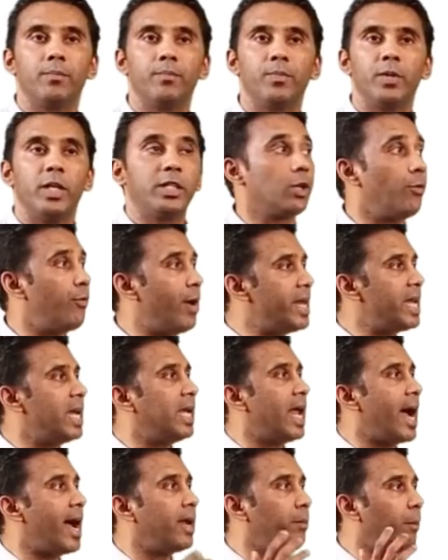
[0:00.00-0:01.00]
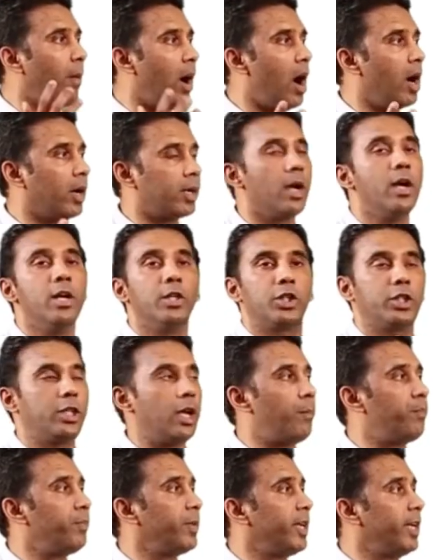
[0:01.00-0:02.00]
It's a very landmark
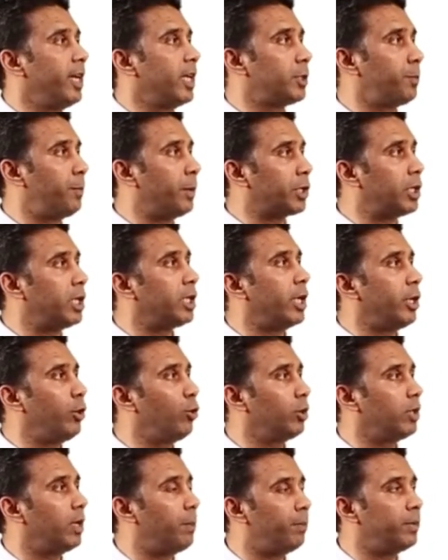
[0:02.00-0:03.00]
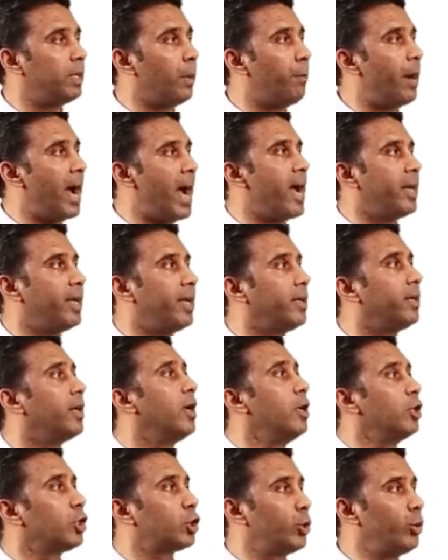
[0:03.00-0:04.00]
step, especially the ban in
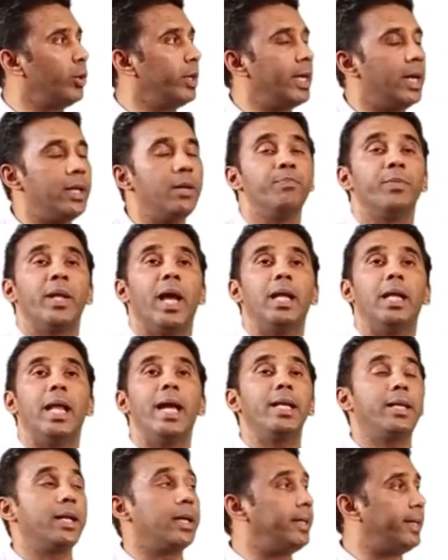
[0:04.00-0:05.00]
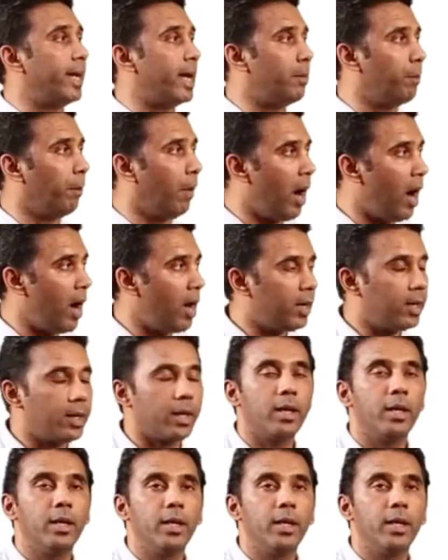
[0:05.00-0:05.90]
Sweden and later Denmark.